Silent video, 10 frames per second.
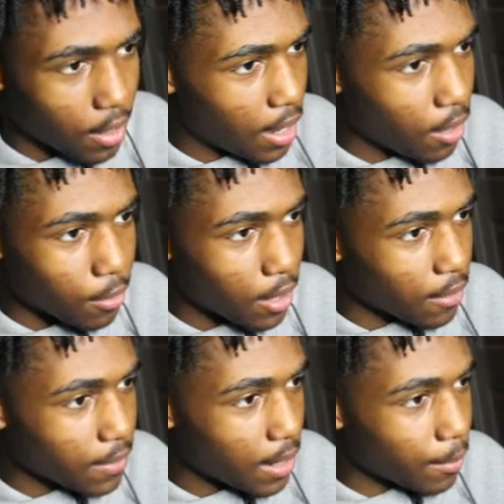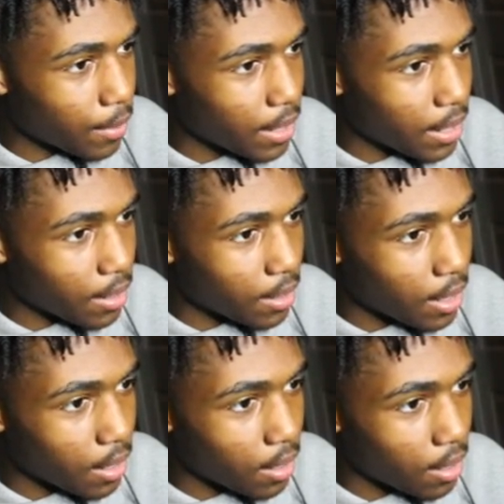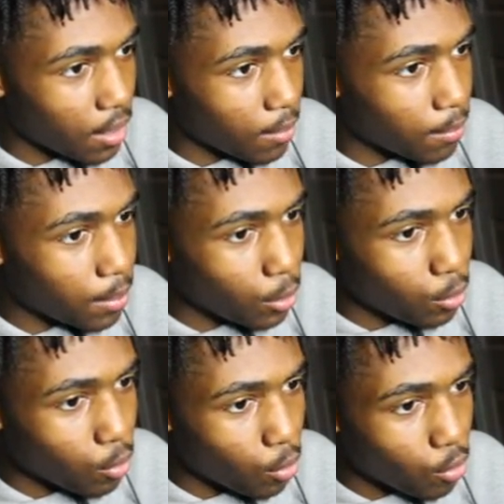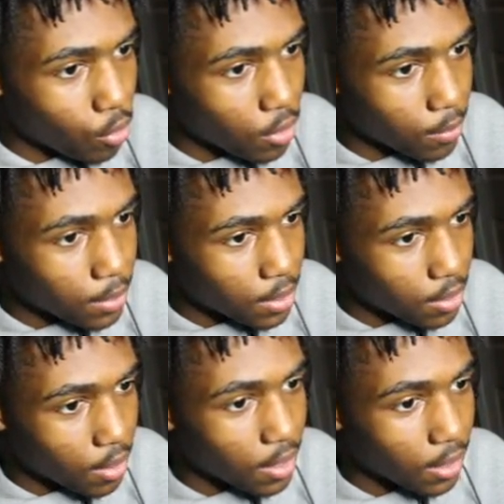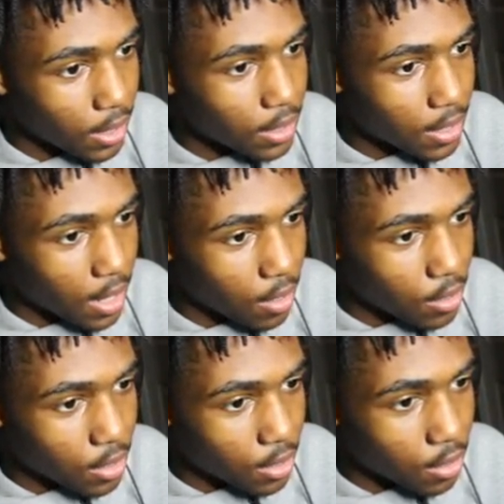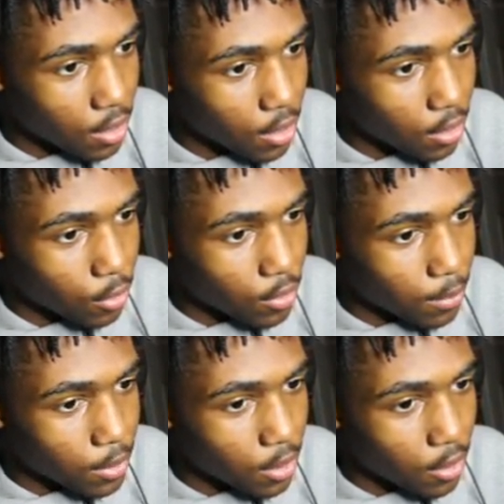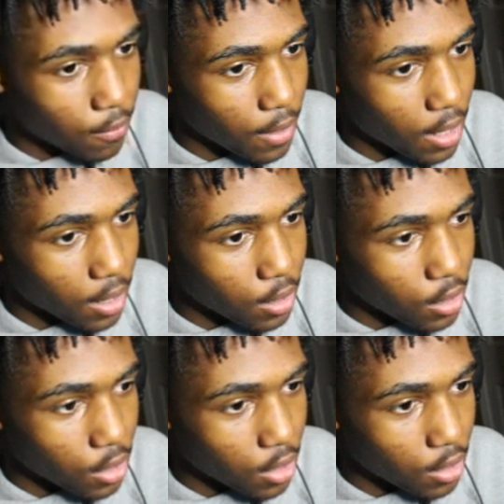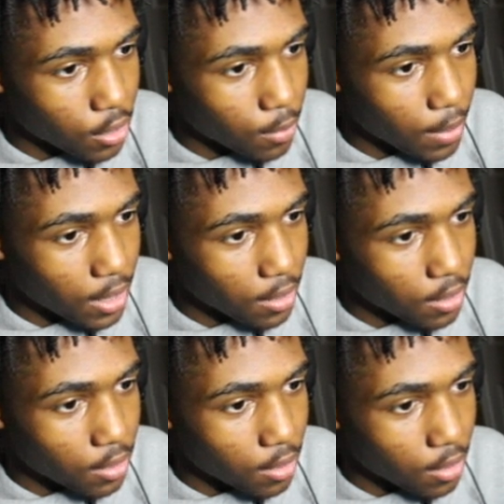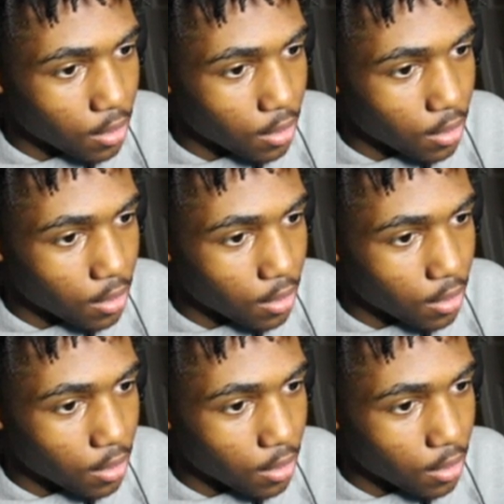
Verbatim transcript: I don't have time to read any of that. Blue orbs unleash energy. Use them to your advantage. Space.